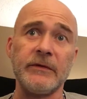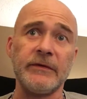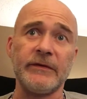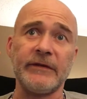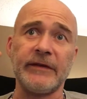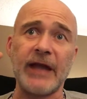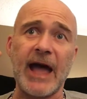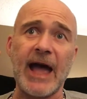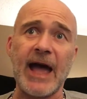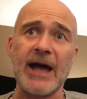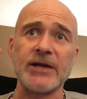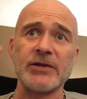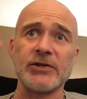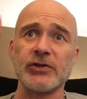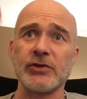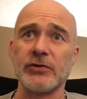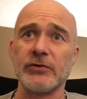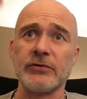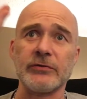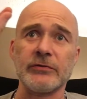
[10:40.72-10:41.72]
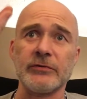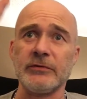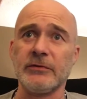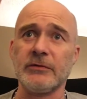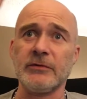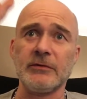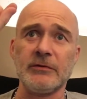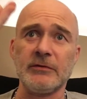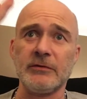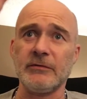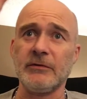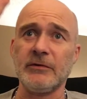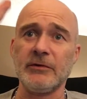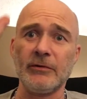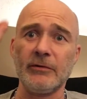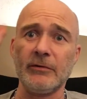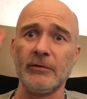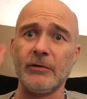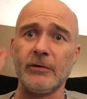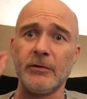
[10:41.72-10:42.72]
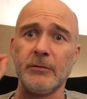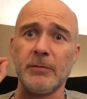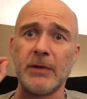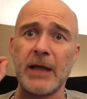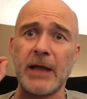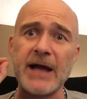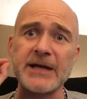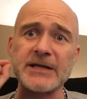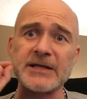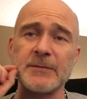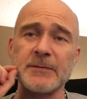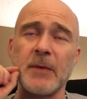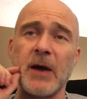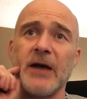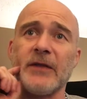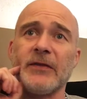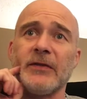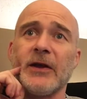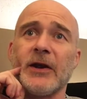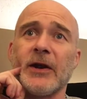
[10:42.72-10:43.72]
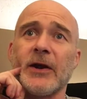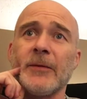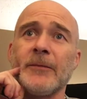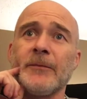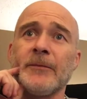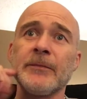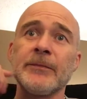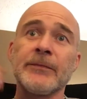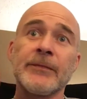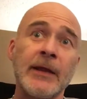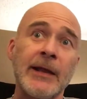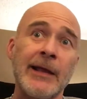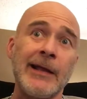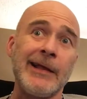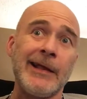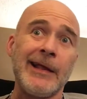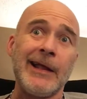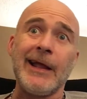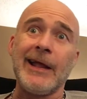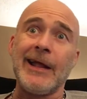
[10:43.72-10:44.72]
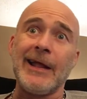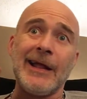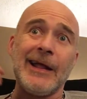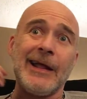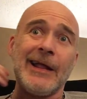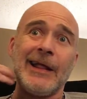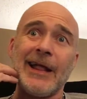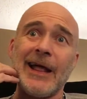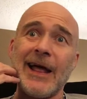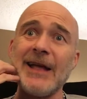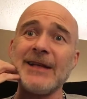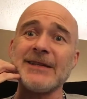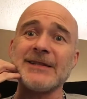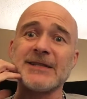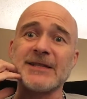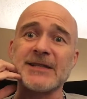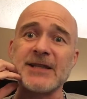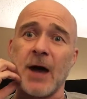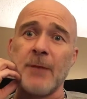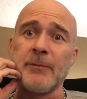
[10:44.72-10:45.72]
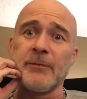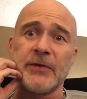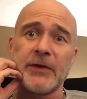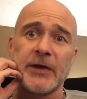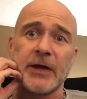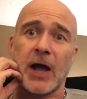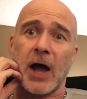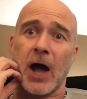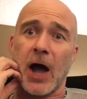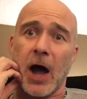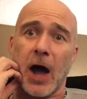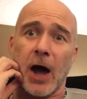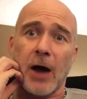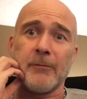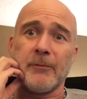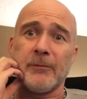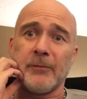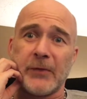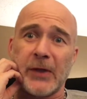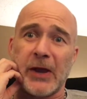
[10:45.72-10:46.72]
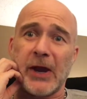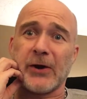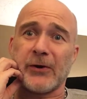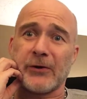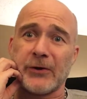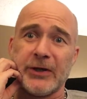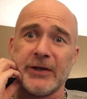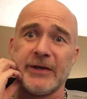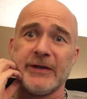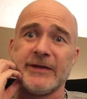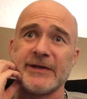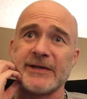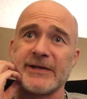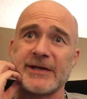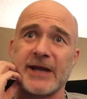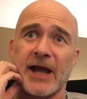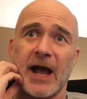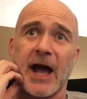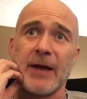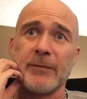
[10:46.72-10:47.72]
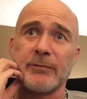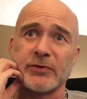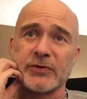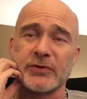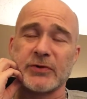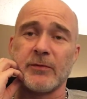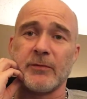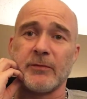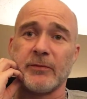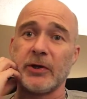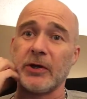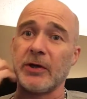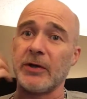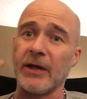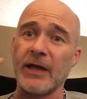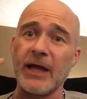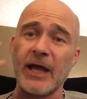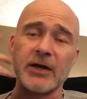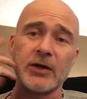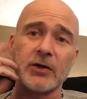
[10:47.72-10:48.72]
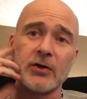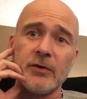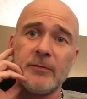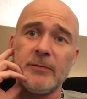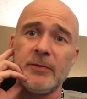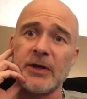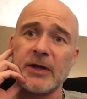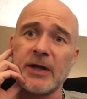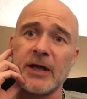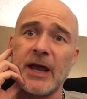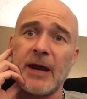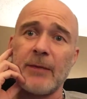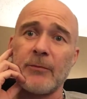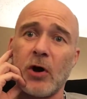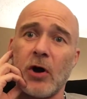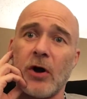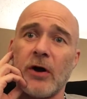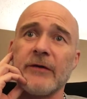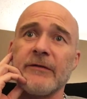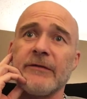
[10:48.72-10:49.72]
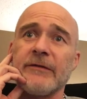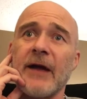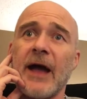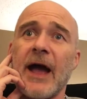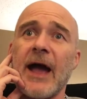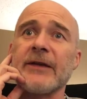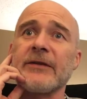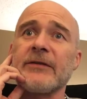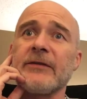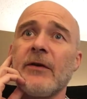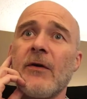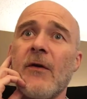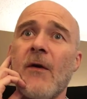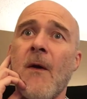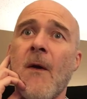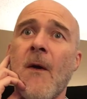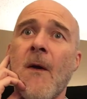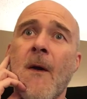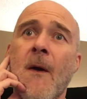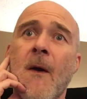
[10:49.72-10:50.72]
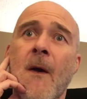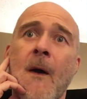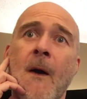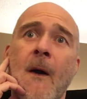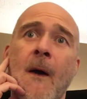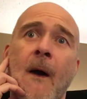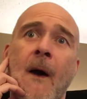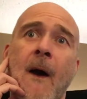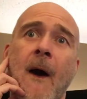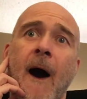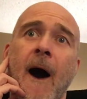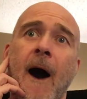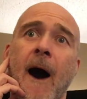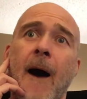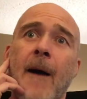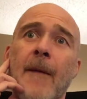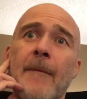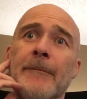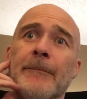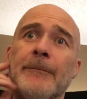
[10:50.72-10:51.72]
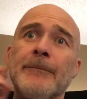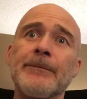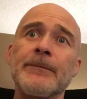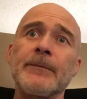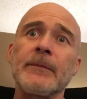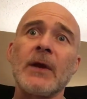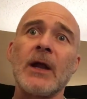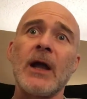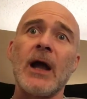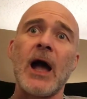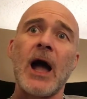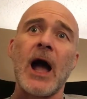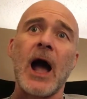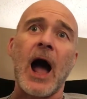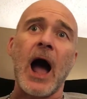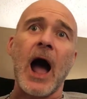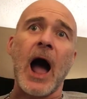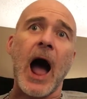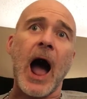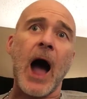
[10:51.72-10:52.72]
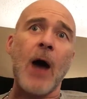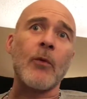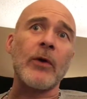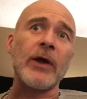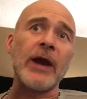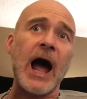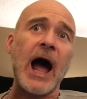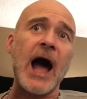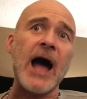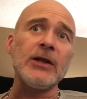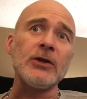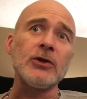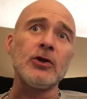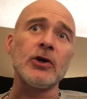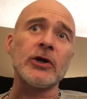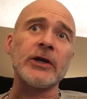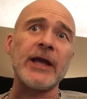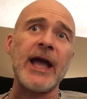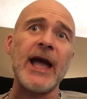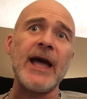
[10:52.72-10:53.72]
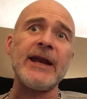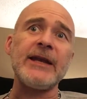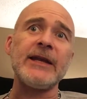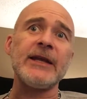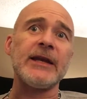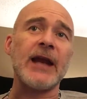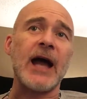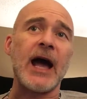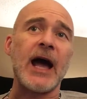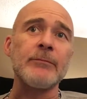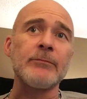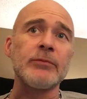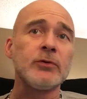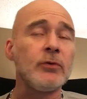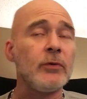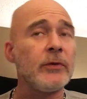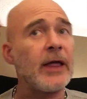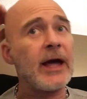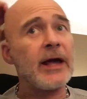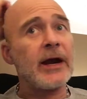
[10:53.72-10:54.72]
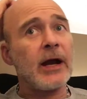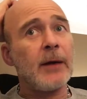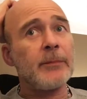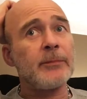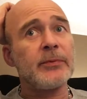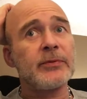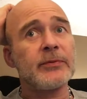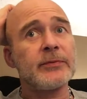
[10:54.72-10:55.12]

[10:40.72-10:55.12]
dash or little black spot there. That's something up there in the sky, presumably. Again, it could be a camera artifact. Um, when I look at it, and I blew that up